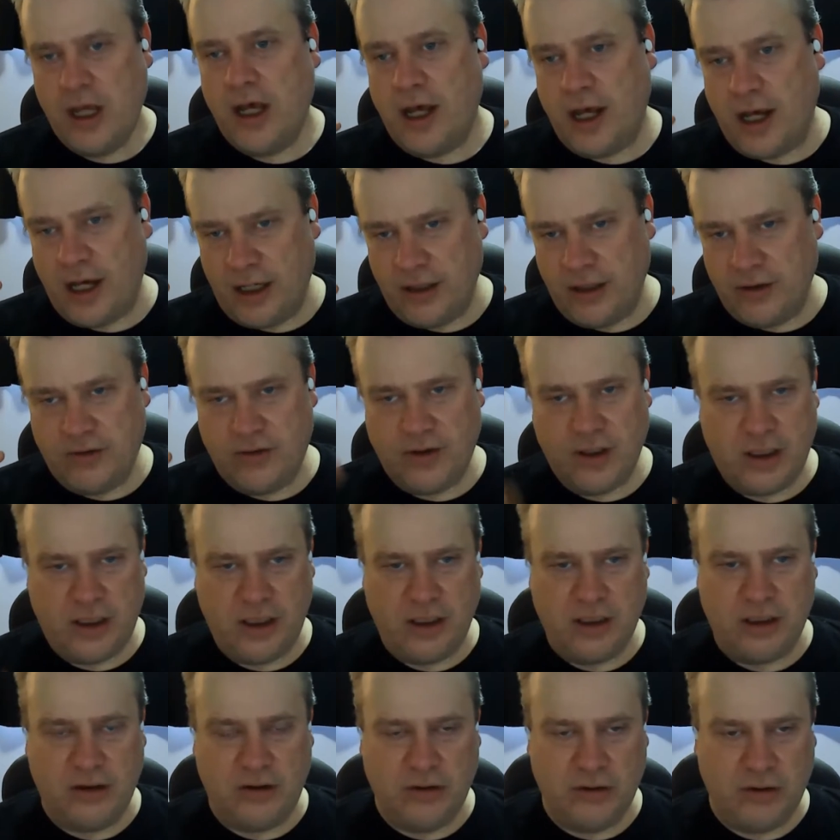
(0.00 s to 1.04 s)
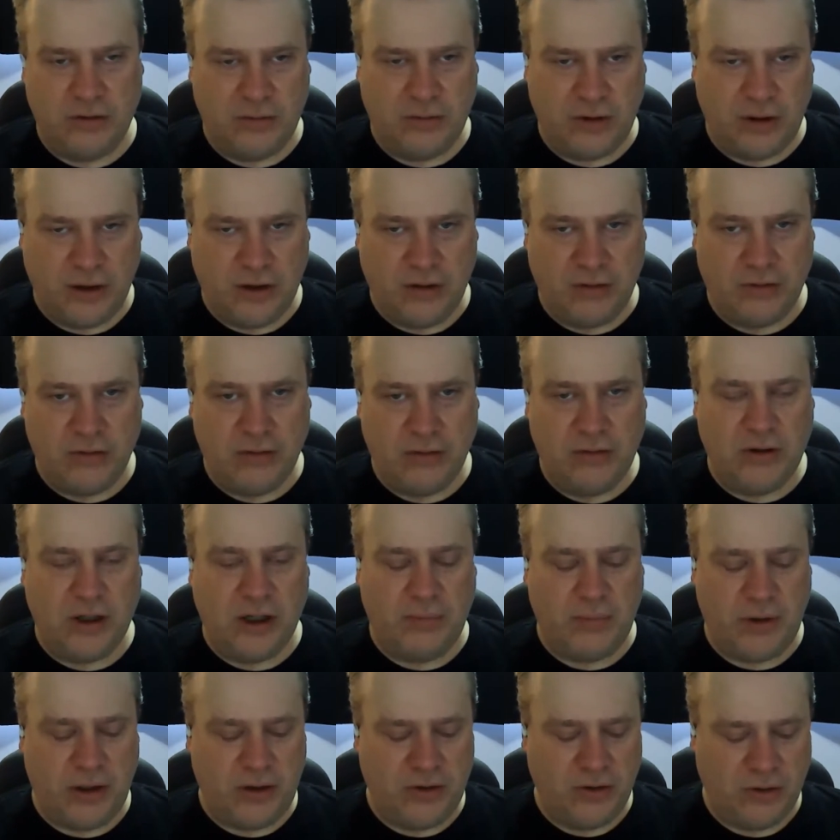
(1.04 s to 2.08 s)
I think you can do it without,
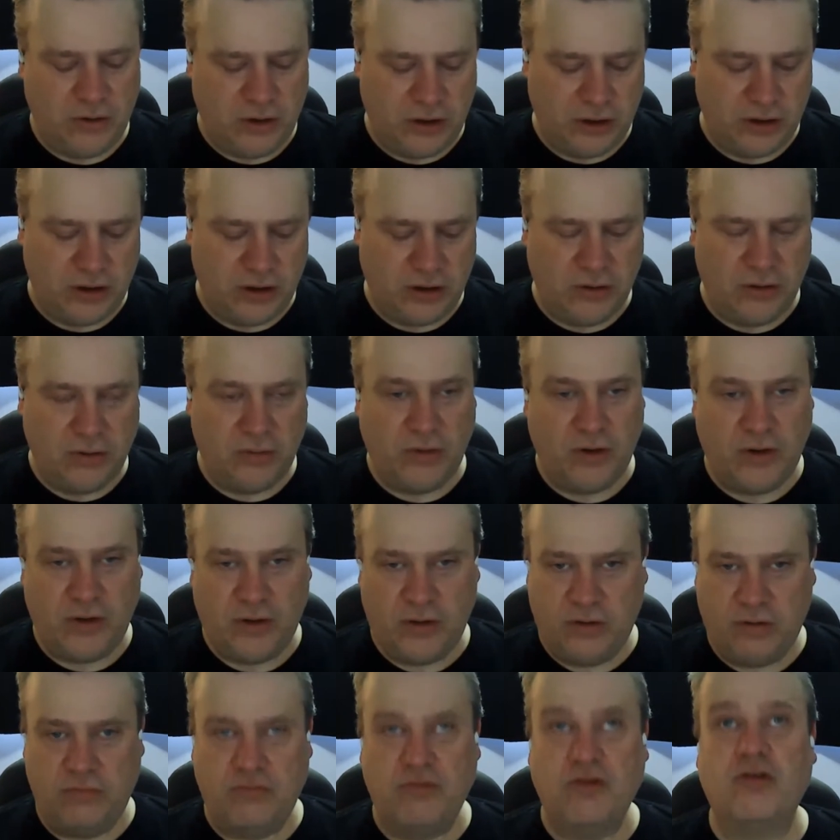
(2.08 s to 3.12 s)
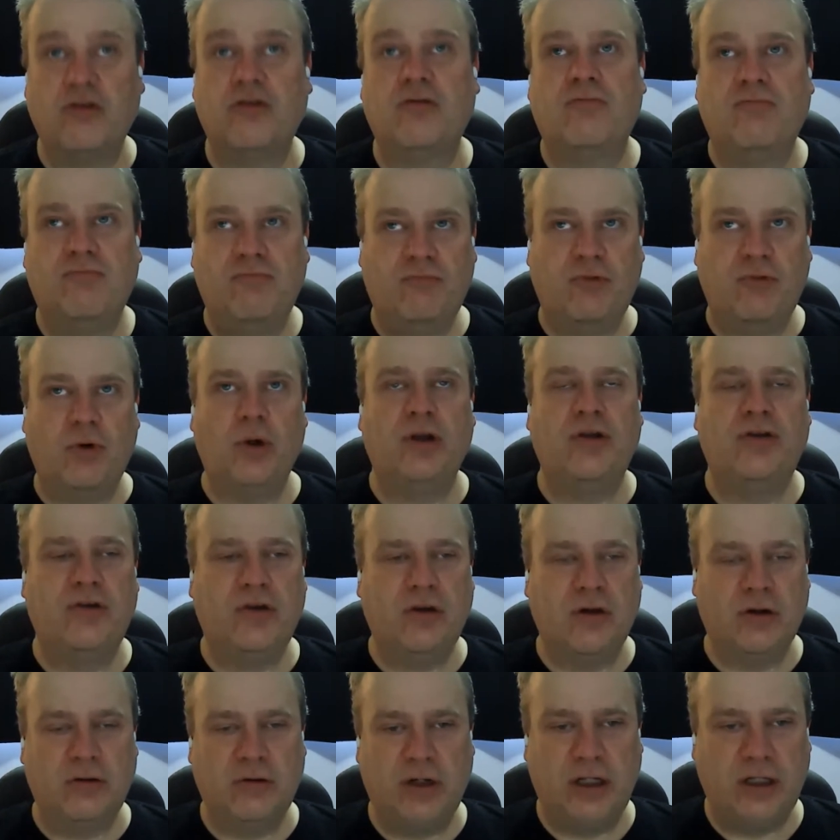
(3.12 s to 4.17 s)
I've been told you can do it with just voice.
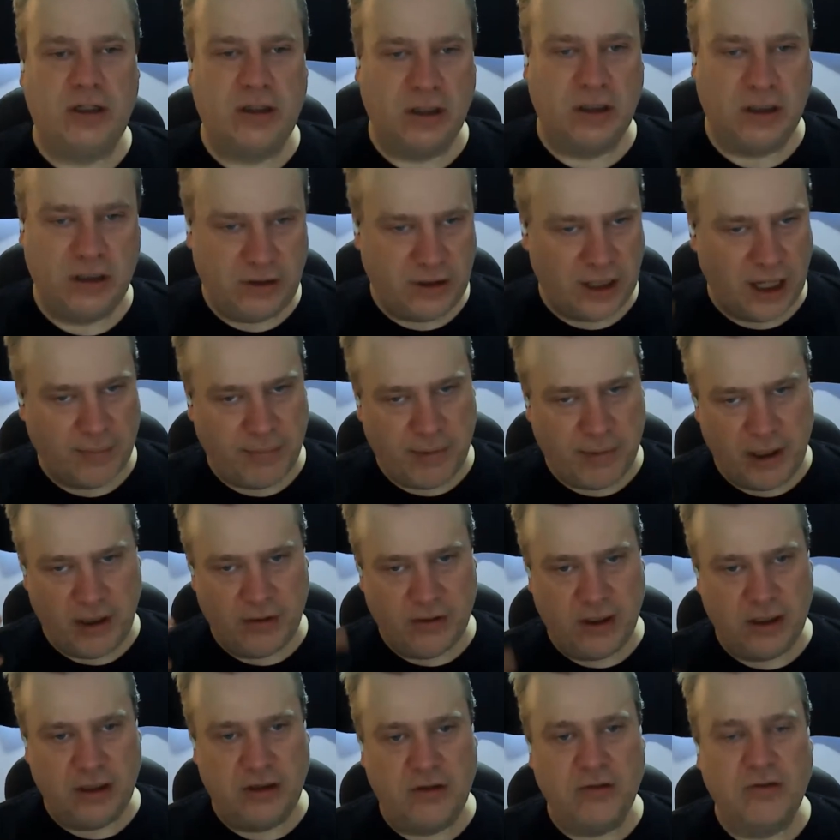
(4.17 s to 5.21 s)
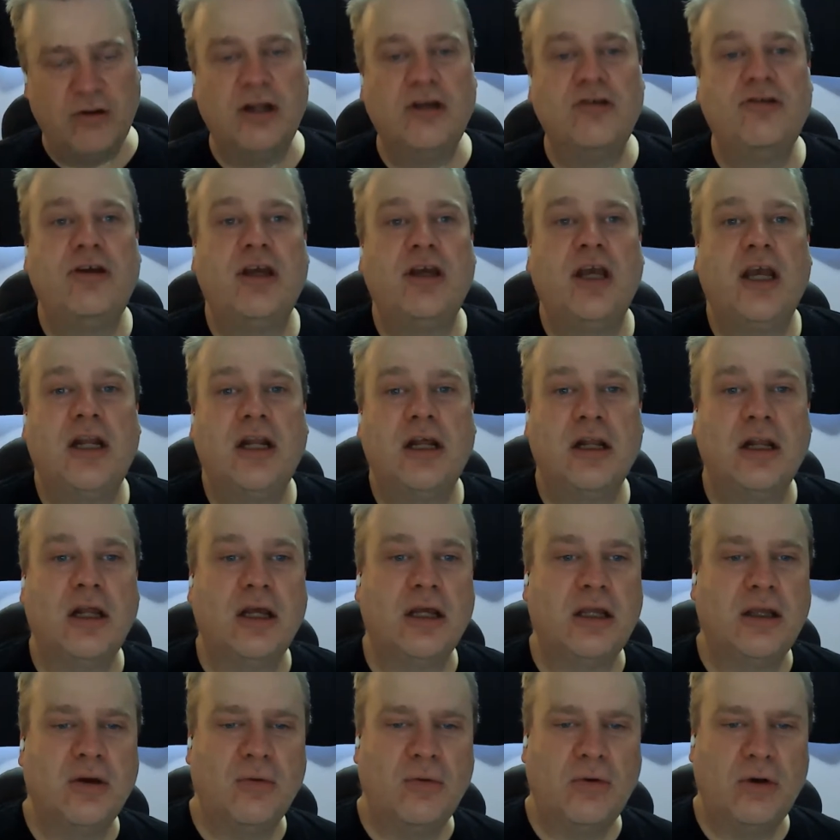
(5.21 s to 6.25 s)
You don't need to tap anything to initiate it
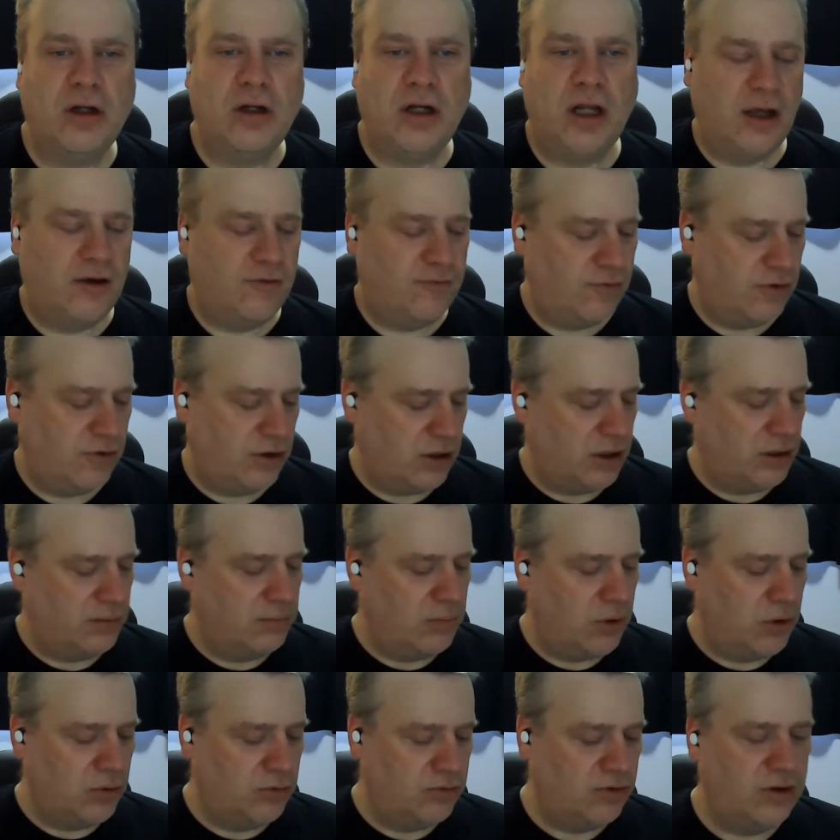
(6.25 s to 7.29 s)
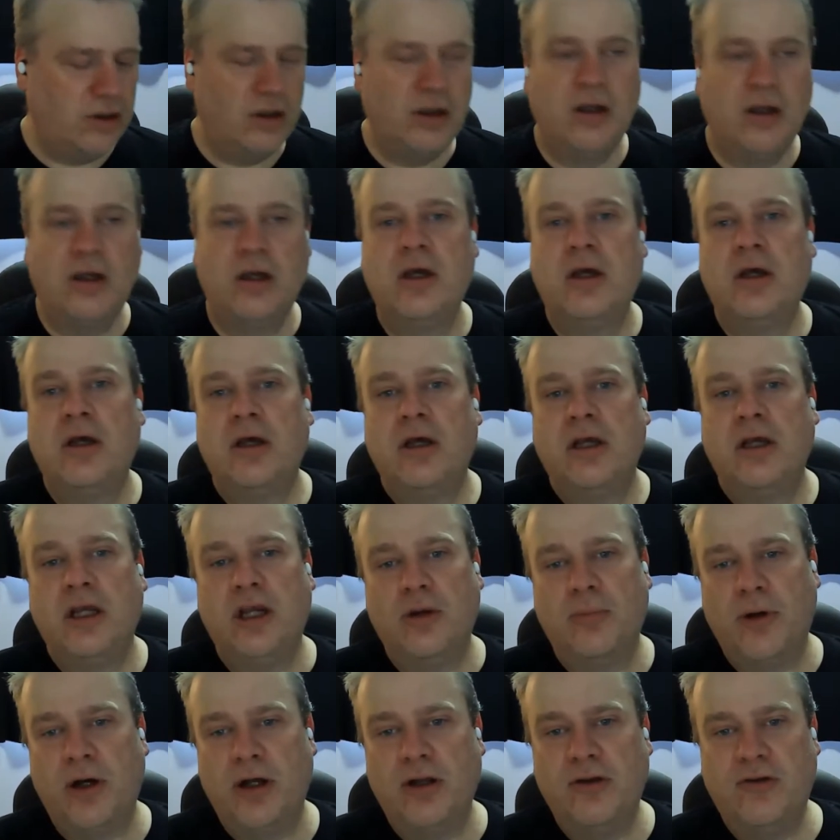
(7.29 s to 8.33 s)
like you would have on most
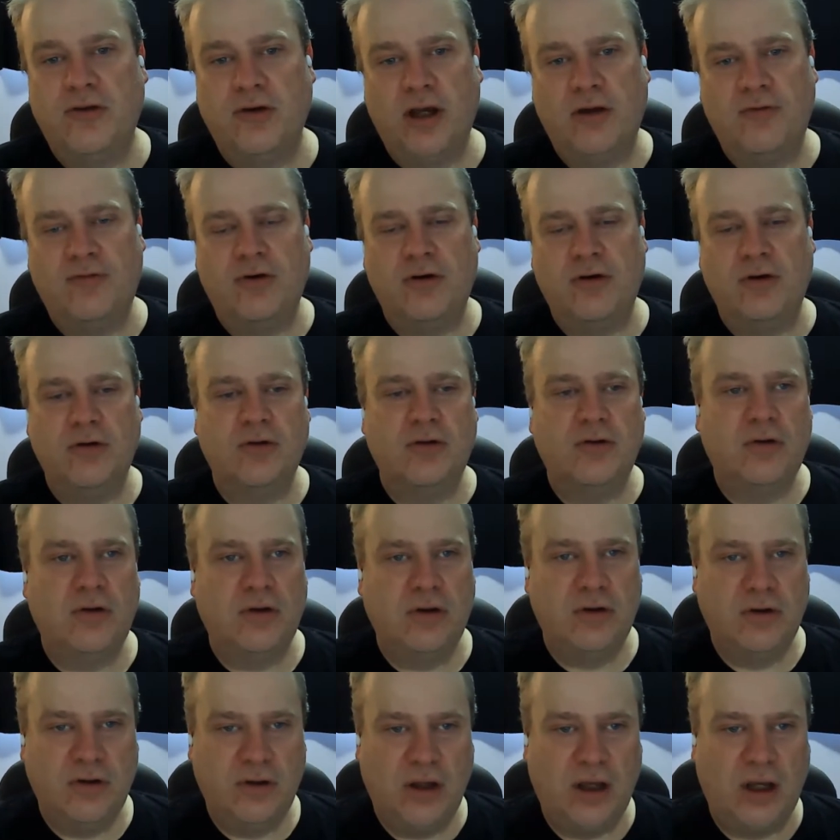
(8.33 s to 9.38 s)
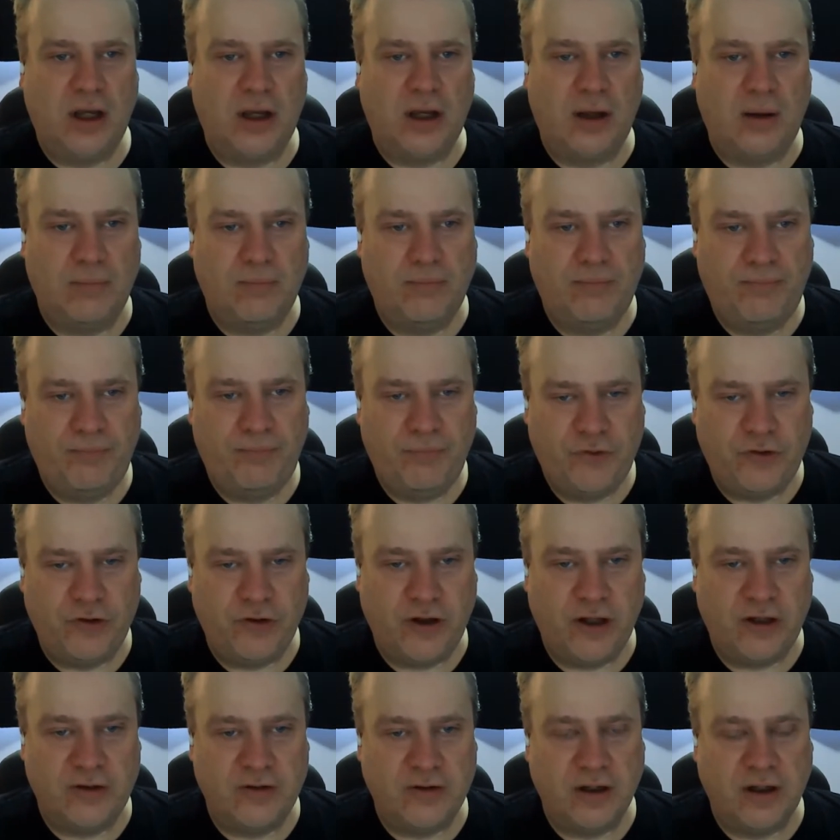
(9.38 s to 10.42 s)
earbuds or headphones. So
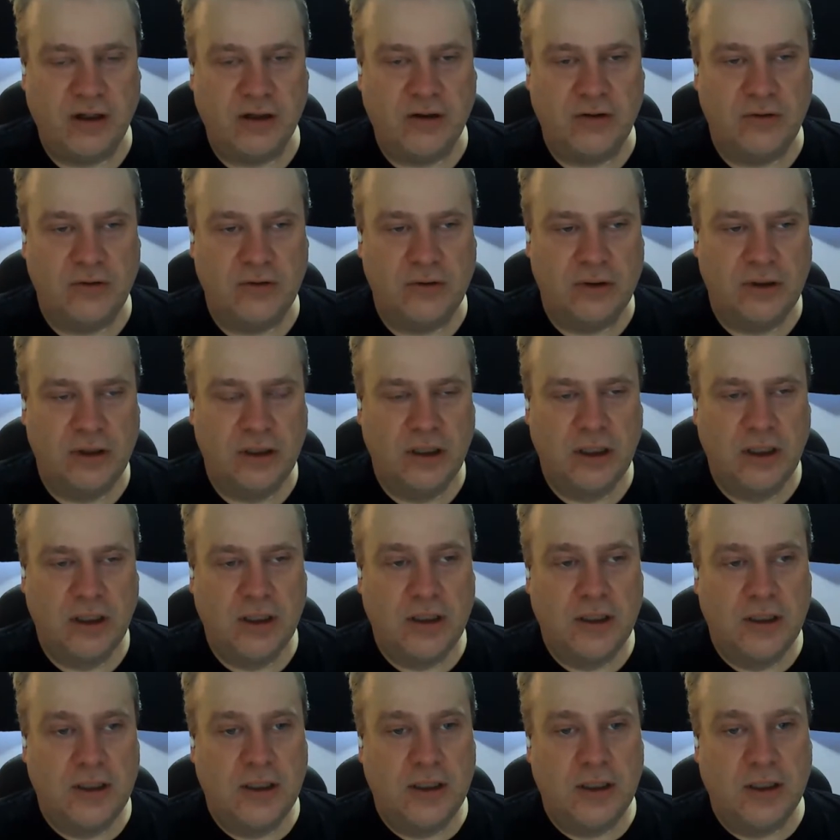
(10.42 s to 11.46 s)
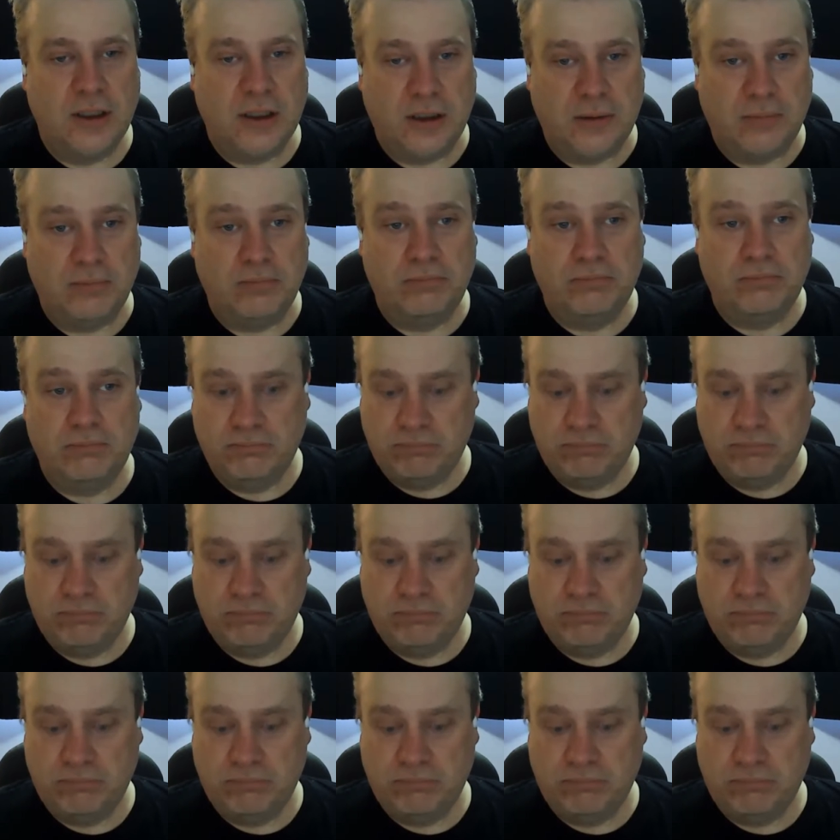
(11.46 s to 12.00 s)
that's kind of cool. All